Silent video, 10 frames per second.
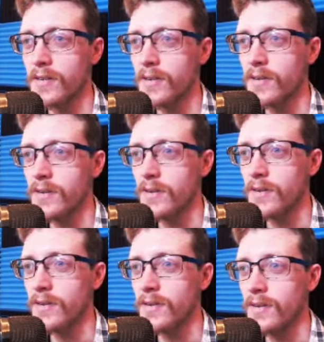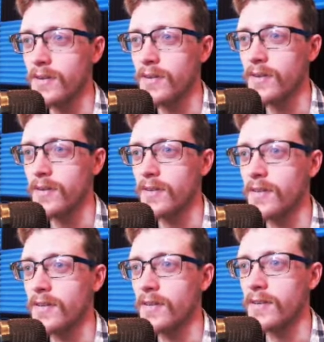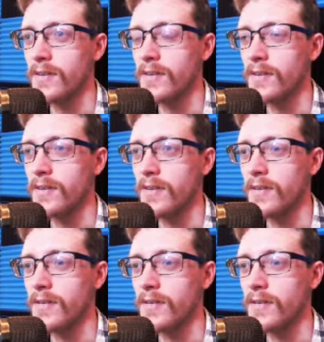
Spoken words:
No one is speaking in this clip.